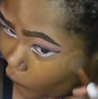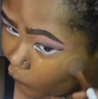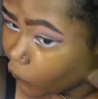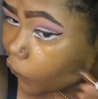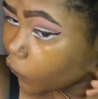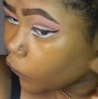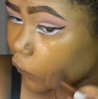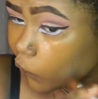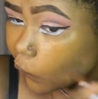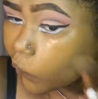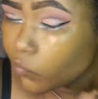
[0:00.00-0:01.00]
I've
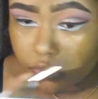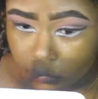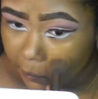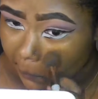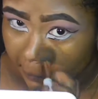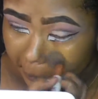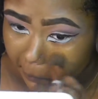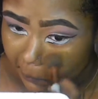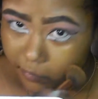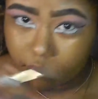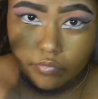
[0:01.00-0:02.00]
been really
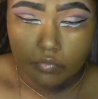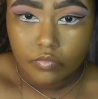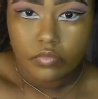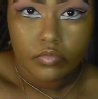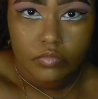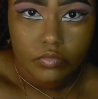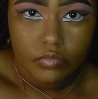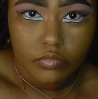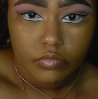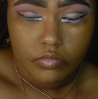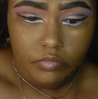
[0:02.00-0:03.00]
liking that.
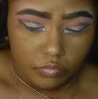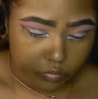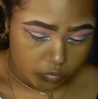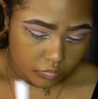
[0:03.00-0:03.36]
And